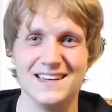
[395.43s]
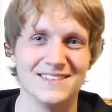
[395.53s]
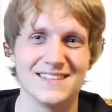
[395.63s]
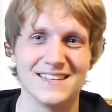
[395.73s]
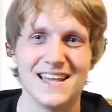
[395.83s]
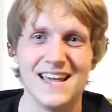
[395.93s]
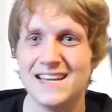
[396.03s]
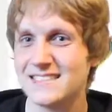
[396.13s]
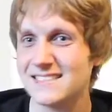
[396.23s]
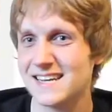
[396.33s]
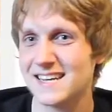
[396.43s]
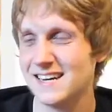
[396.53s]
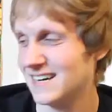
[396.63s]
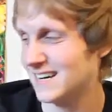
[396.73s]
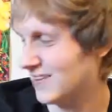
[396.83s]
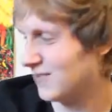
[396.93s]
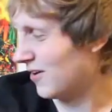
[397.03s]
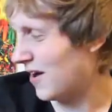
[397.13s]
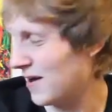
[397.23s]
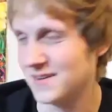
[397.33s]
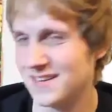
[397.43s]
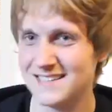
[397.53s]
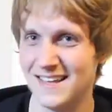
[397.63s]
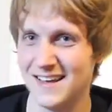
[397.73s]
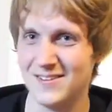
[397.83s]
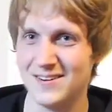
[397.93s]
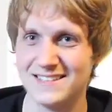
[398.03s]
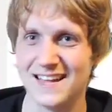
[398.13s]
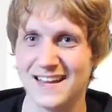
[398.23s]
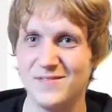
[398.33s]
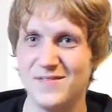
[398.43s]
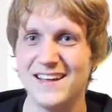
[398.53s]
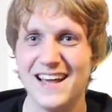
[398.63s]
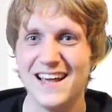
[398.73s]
You know, just like it's just like well, I'm gonna get to that one in a second.